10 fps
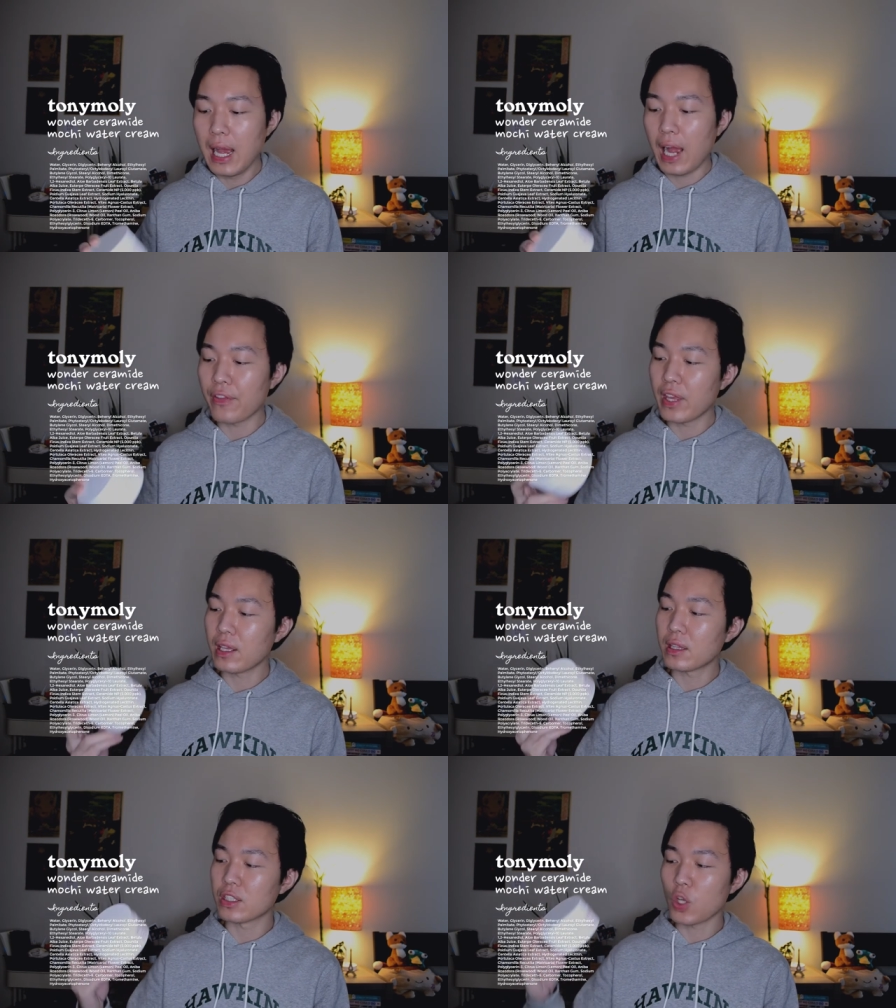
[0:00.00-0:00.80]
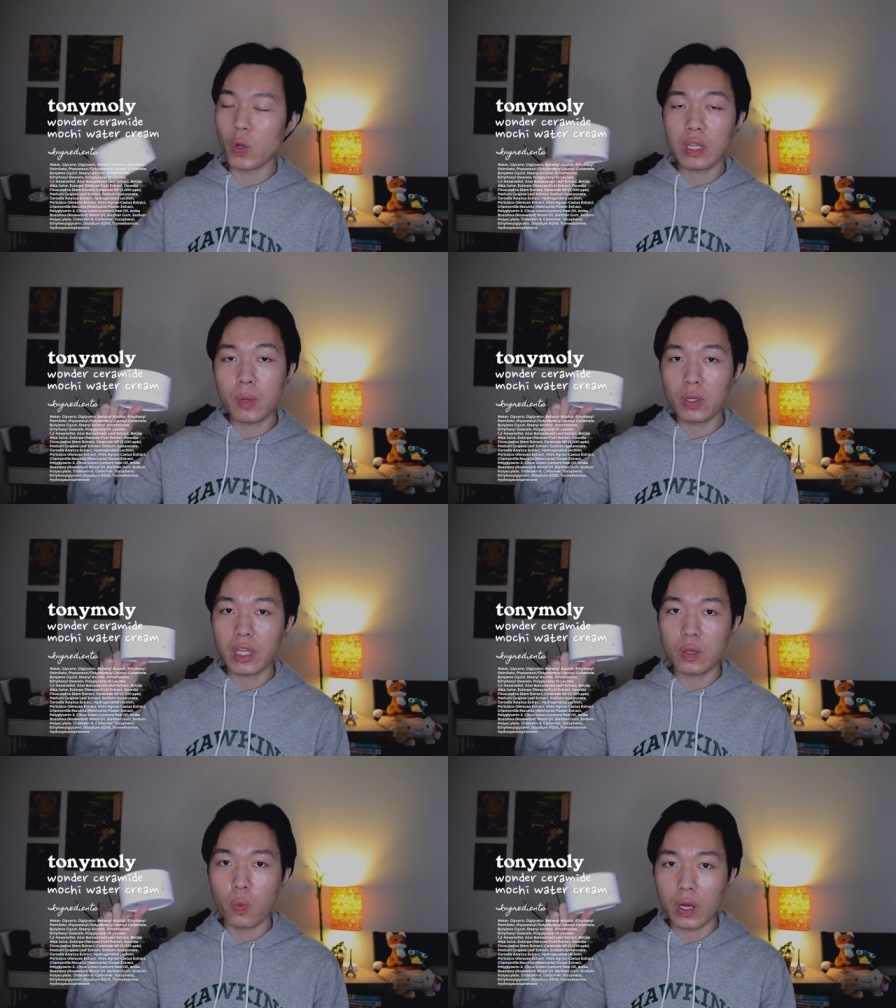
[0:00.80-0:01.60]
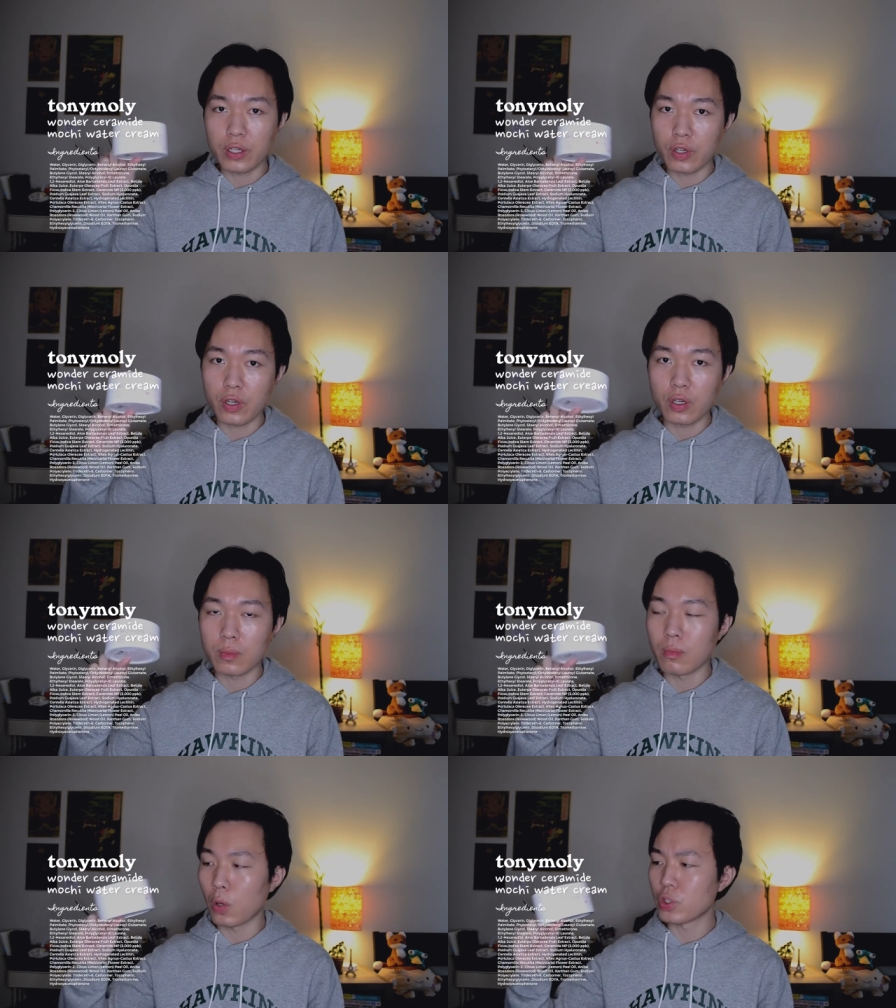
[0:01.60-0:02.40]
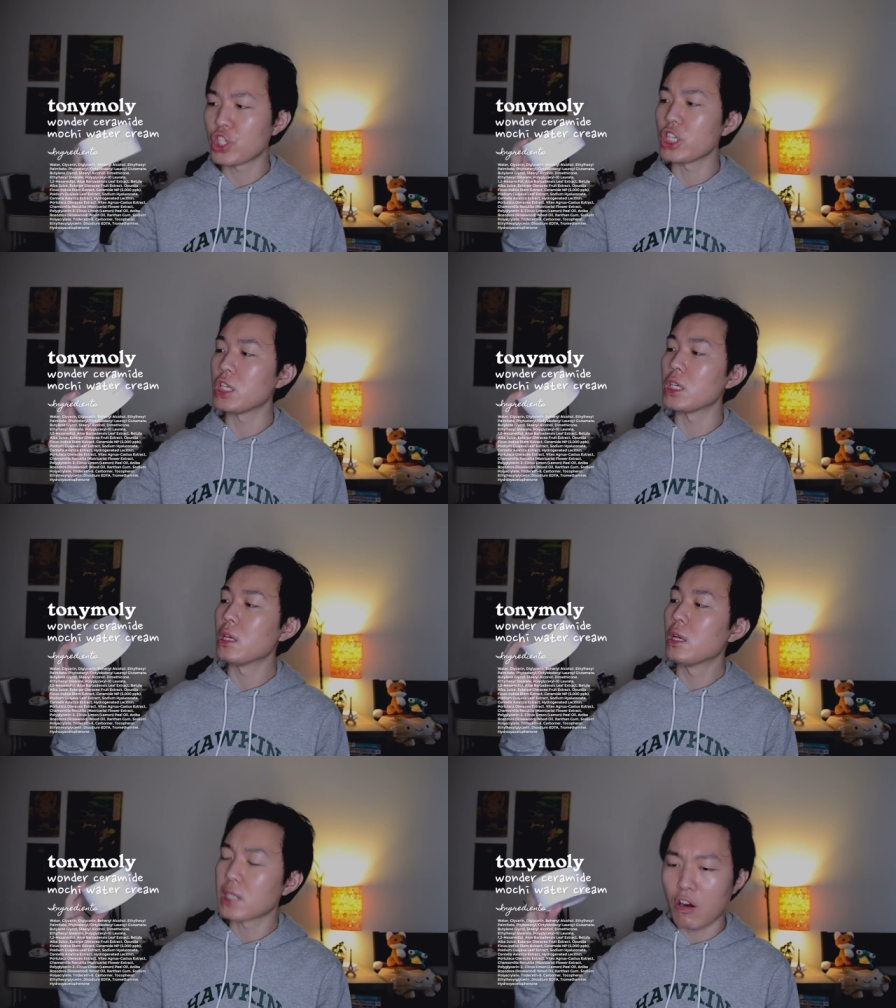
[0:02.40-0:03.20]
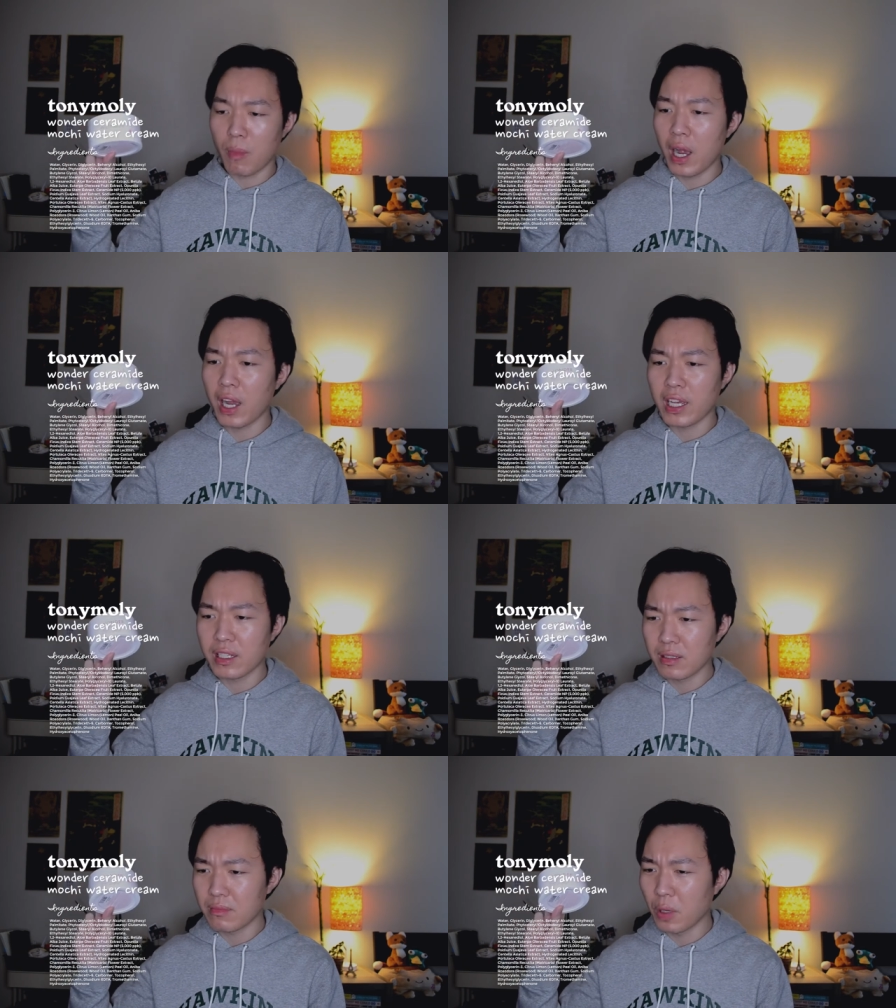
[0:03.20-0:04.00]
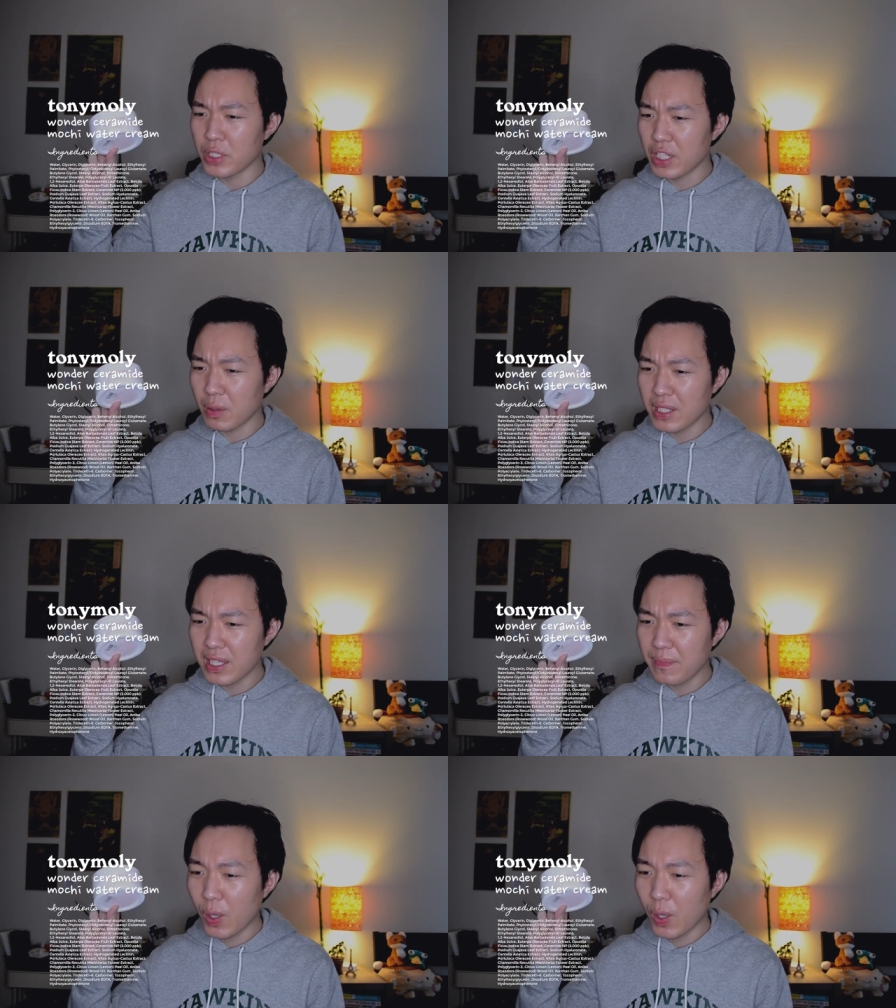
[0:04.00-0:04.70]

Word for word: I think the Tony Moly Wonder Mochi Ceramide Mochi, was it?